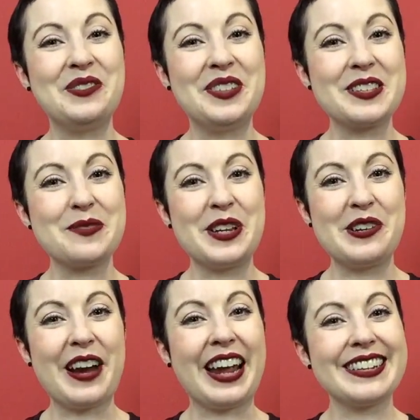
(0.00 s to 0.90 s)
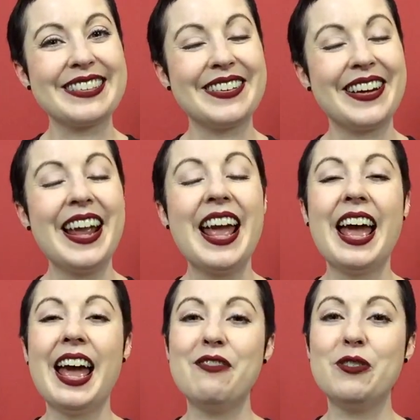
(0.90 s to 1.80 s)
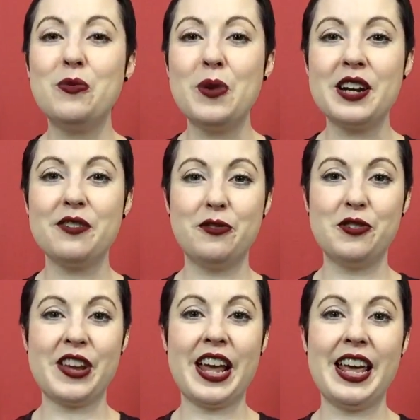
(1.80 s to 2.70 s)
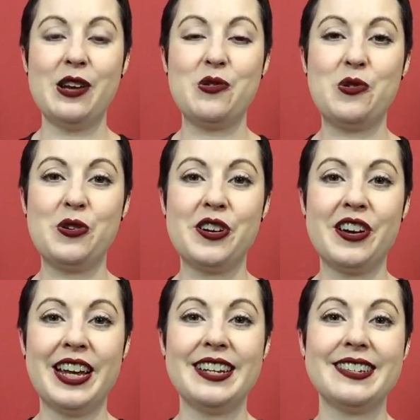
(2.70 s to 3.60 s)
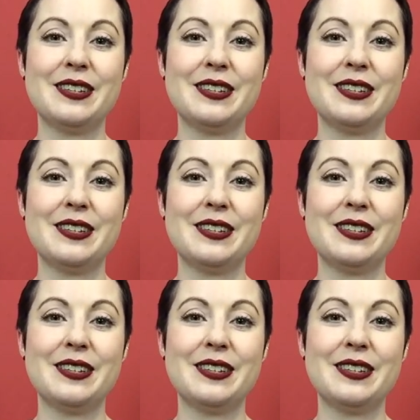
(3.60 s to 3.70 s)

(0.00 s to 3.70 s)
It's been great. So have a wonderful day or night,